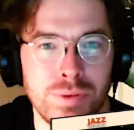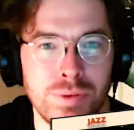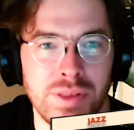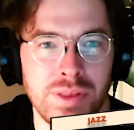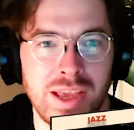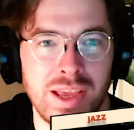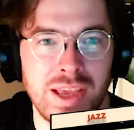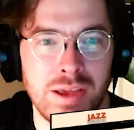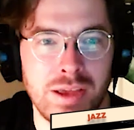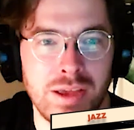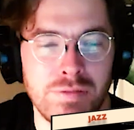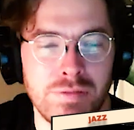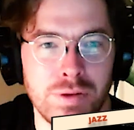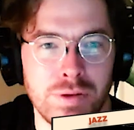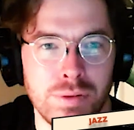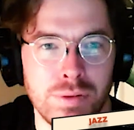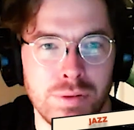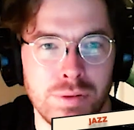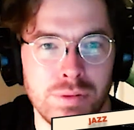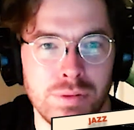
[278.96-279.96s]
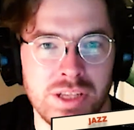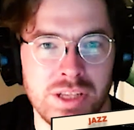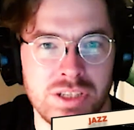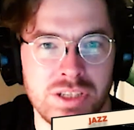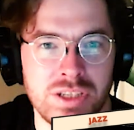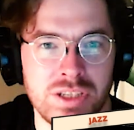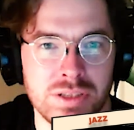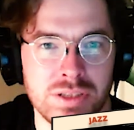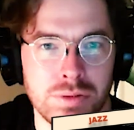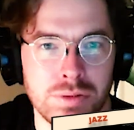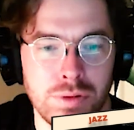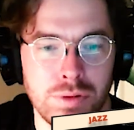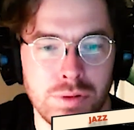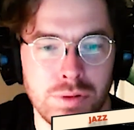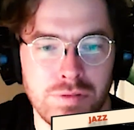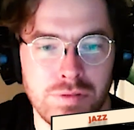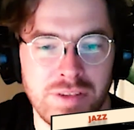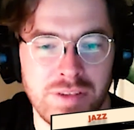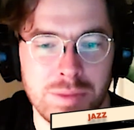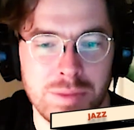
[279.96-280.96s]
the AFL legends and Hall of
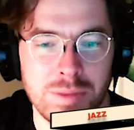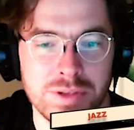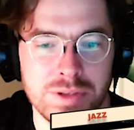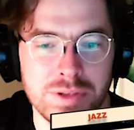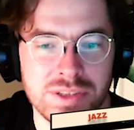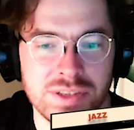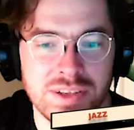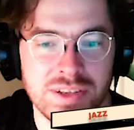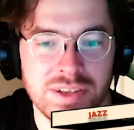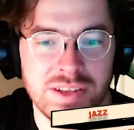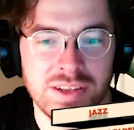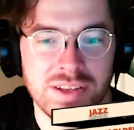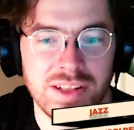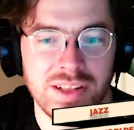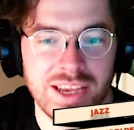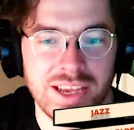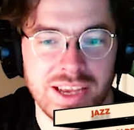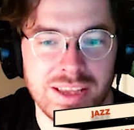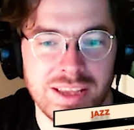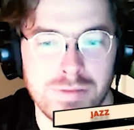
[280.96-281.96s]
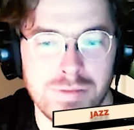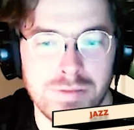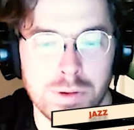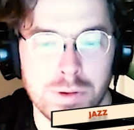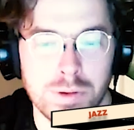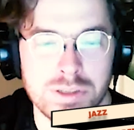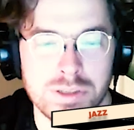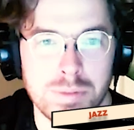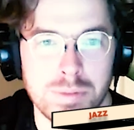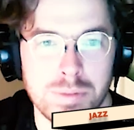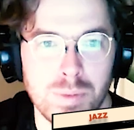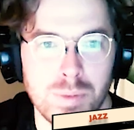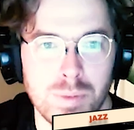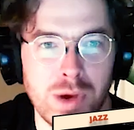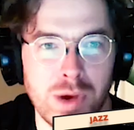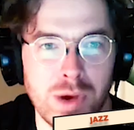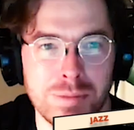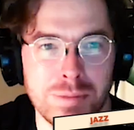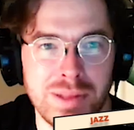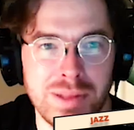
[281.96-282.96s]
Famers. Like, if there was to be
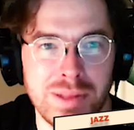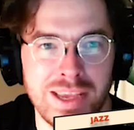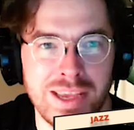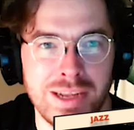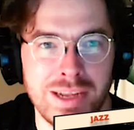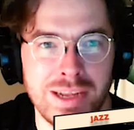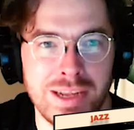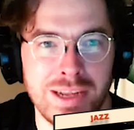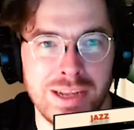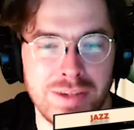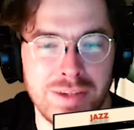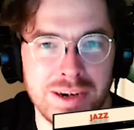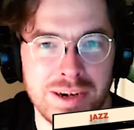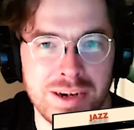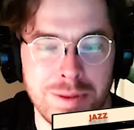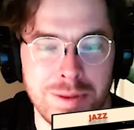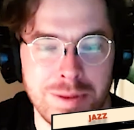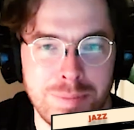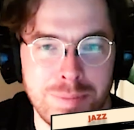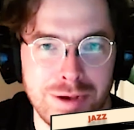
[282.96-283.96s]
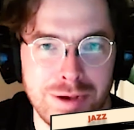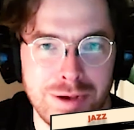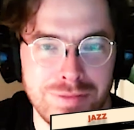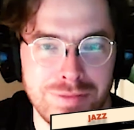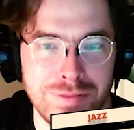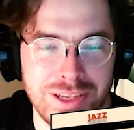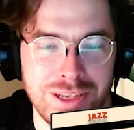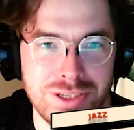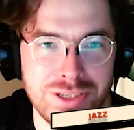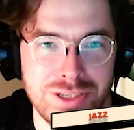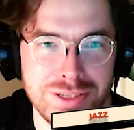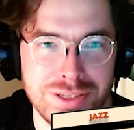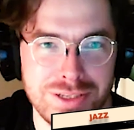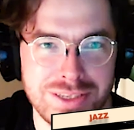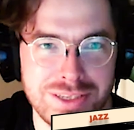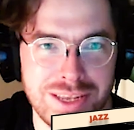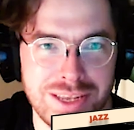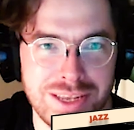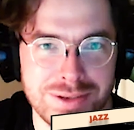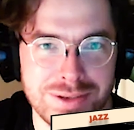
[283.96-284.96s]
one player elevated above legend
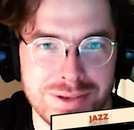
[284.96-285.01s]
status,